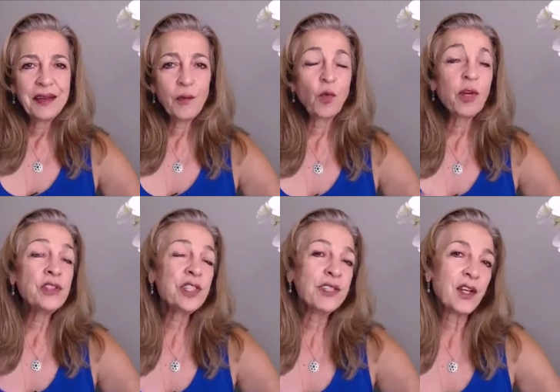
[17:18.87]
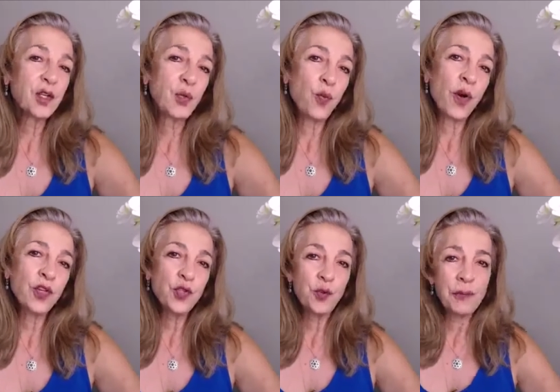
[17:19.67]
And what is it that you want
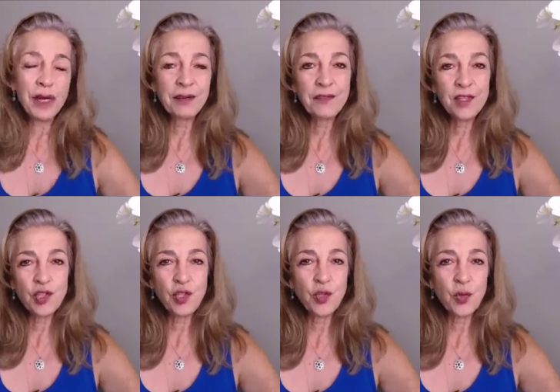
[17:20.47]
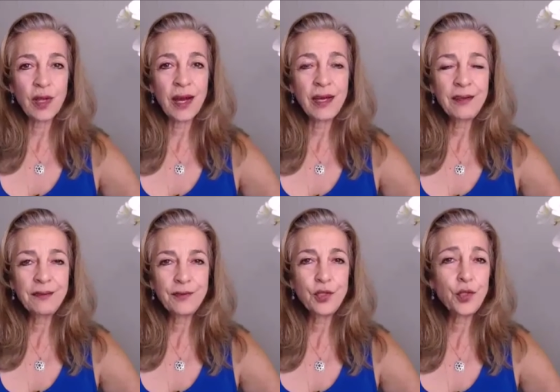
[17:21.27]
to manifest in your life?
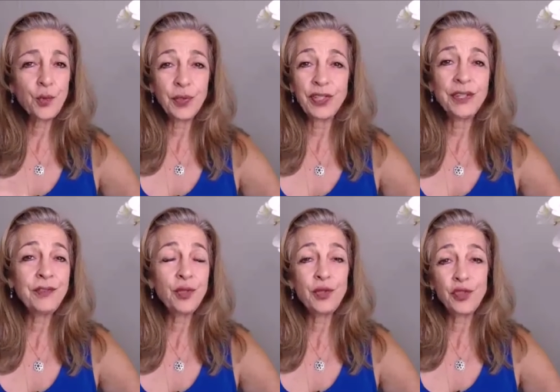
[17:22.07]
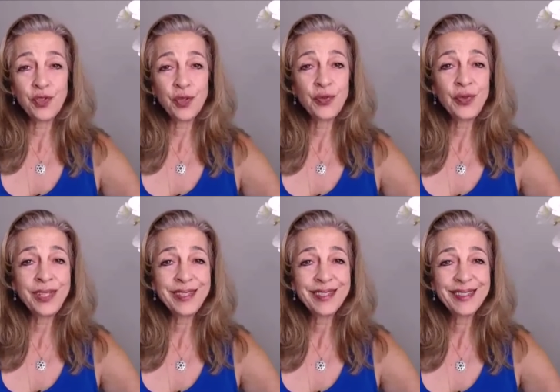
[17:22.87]
Do you believe you deserve
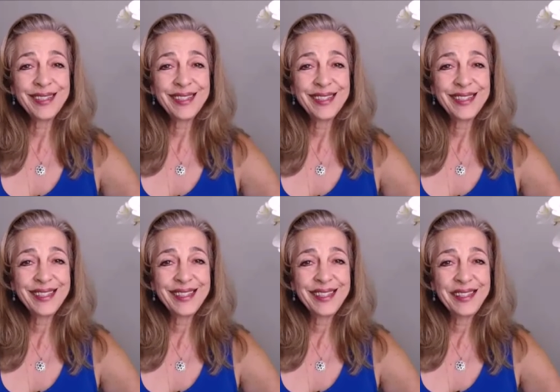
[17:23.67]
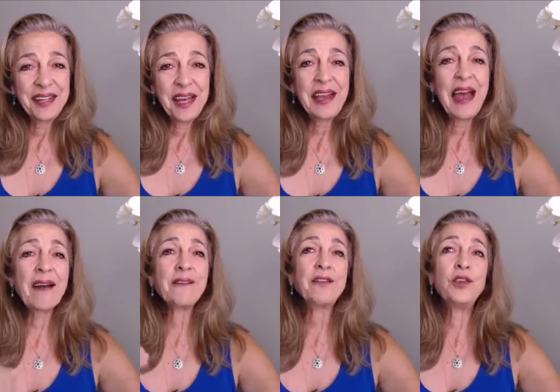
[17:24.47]
it? And
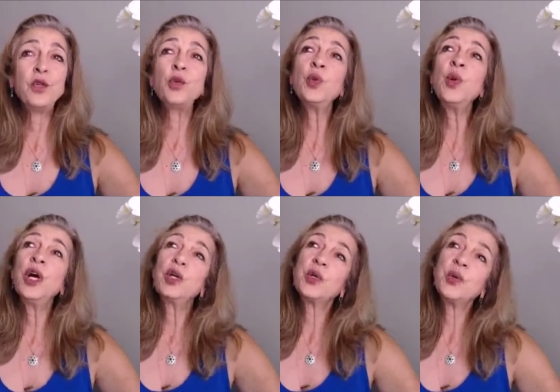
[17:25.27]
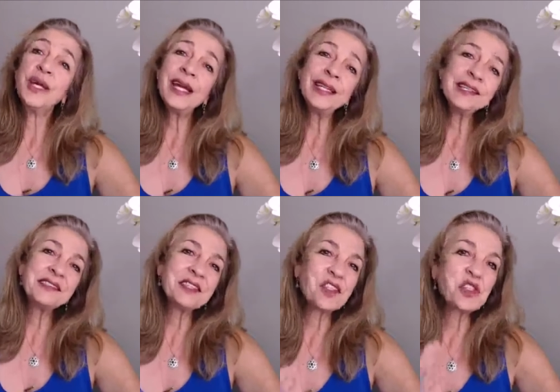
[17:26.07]
have you created
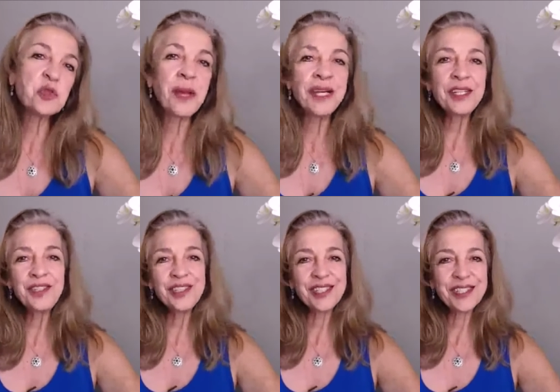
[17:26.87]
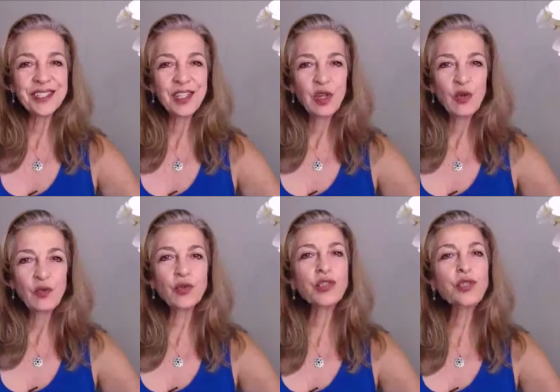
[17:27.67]
the space
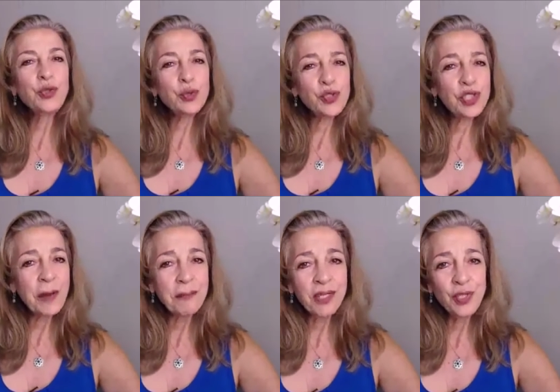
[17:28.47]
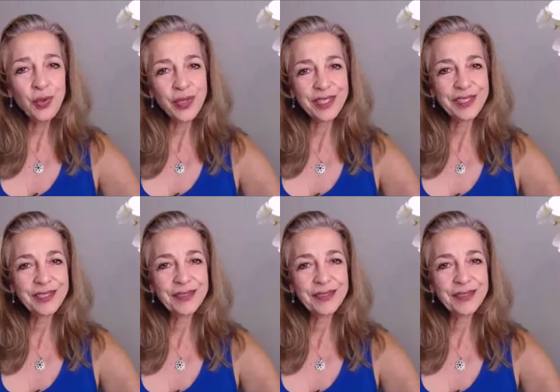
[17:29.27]
for you to step into it?